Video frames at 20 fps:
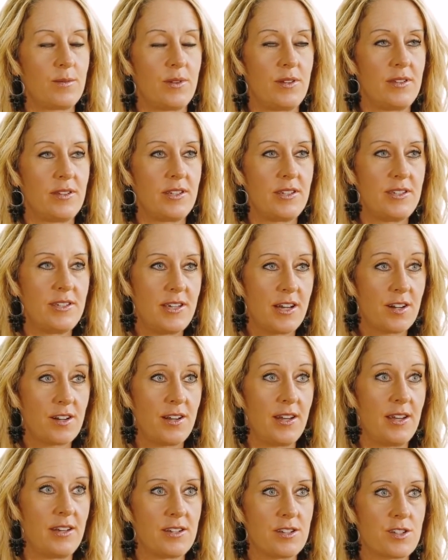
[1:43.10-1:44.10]
when the
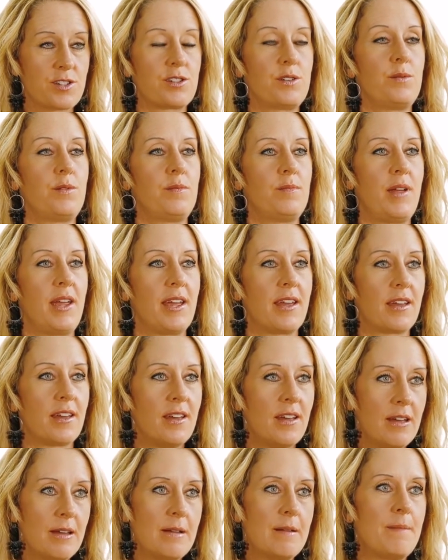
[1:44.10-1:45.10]
dairy industry would
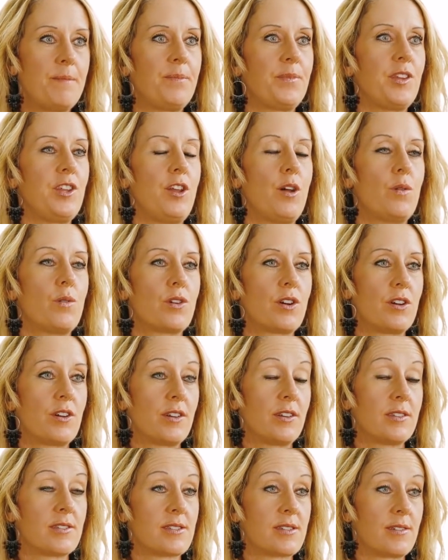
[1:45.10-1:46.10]
make
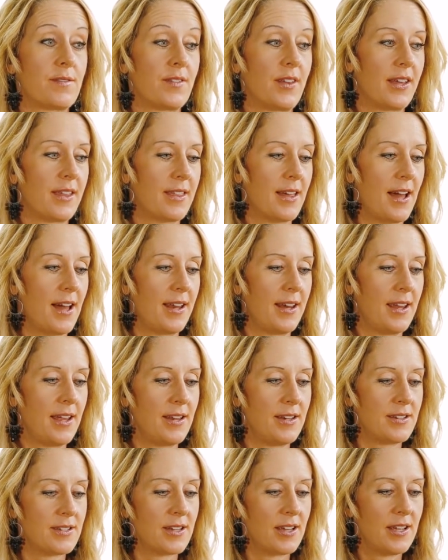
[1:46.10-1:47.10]
yogurt and stuff like that.
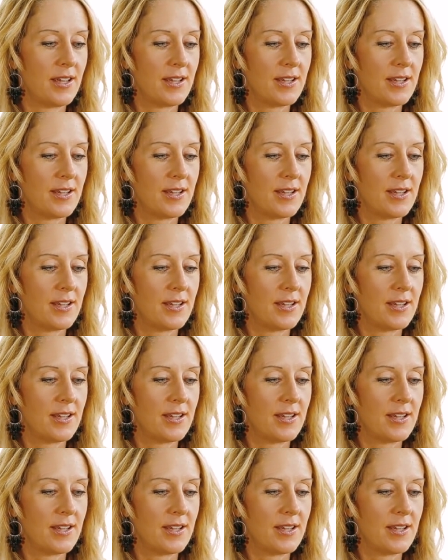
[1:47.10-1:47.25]
And